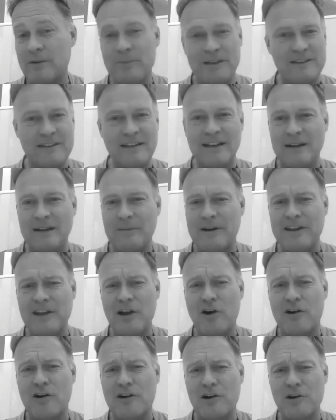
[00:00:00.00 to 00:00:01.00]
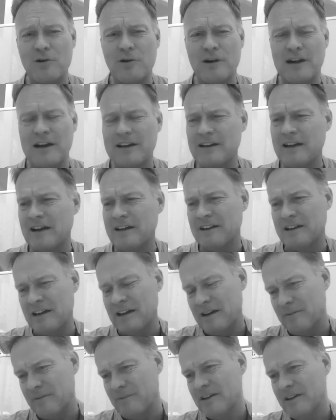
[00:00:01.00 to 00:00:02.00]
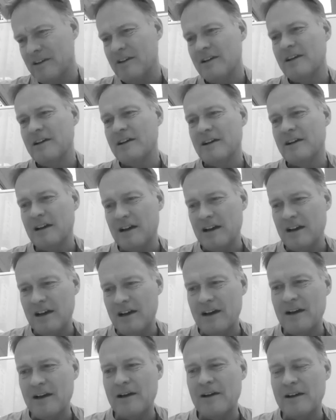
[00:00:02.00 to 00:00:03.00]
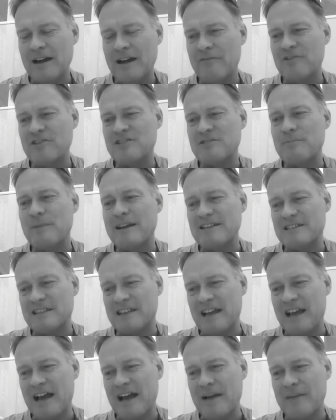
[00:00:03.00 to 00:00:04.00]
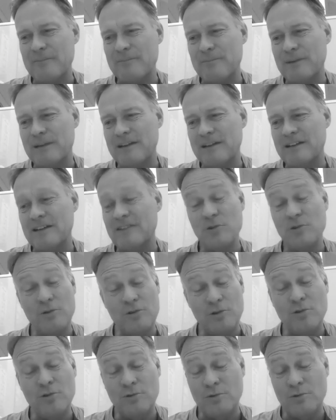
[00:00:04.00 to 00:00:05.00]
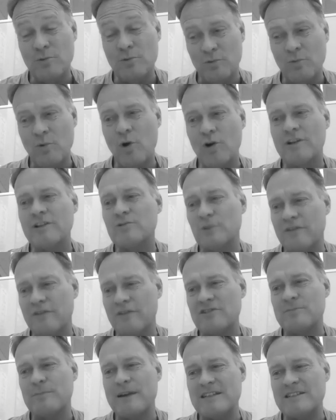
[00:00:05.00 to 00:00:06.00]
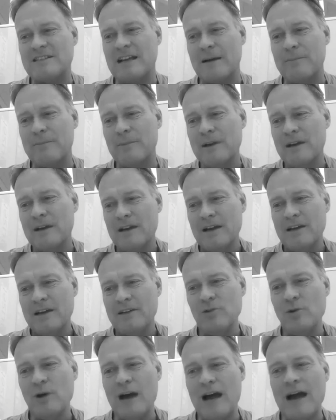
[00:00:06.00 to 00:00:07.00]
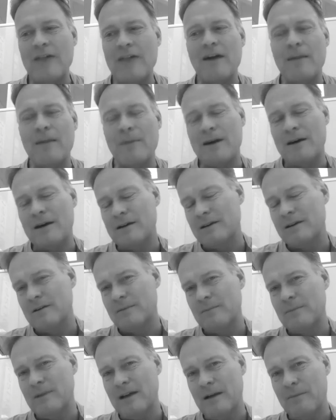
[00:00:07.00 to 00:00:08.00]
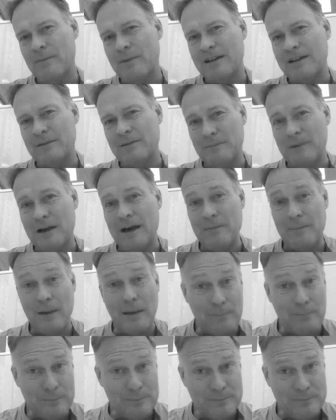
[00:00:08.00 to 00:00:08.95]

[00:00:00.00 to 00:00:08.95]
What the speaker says: been Kilimanjaro and I've done Everest Base Camp, and you walk into Everest Base Camp, you have Ama Dablam.